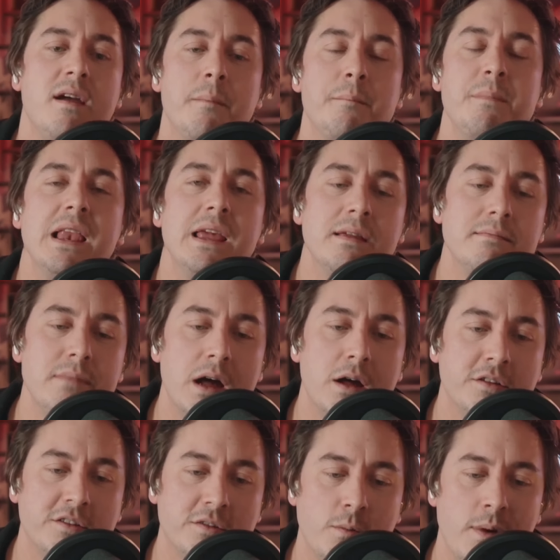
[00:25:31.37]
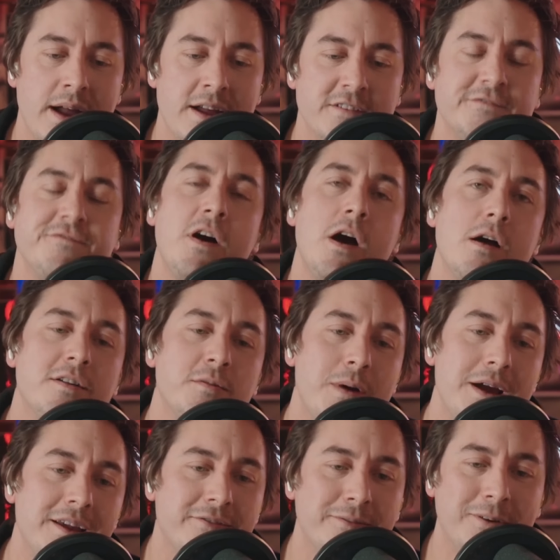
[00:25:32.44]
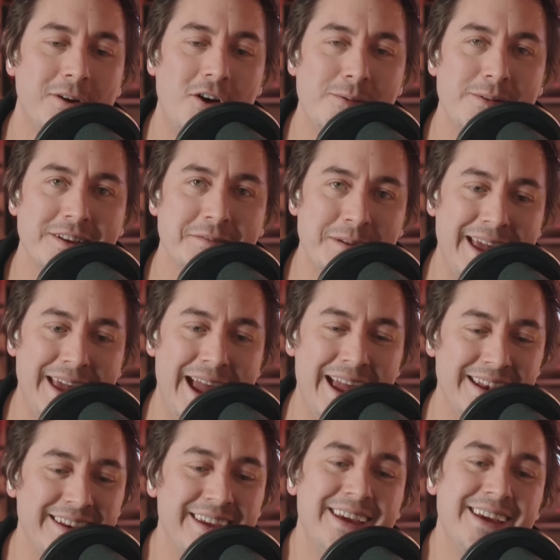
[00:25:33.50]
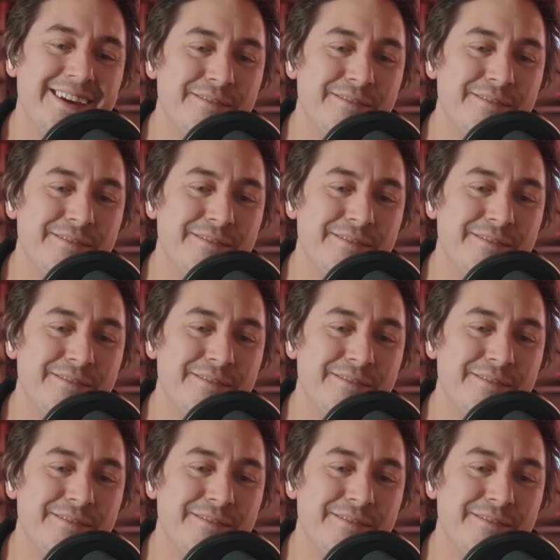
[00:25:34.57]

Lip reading: 1,000,000 miles away, as far away from Colbert as we can,